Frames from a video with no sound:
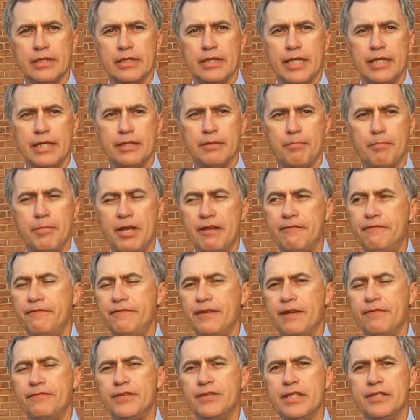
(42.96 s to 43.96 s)
in the mid
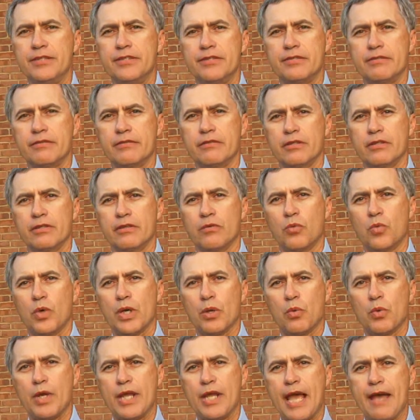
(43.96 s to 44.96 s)
50s
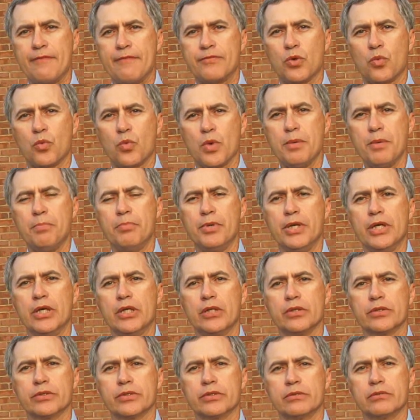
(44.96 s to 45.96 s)
where we have to
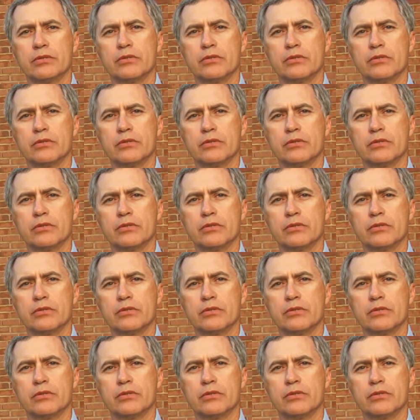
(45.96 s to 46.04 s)
rebuild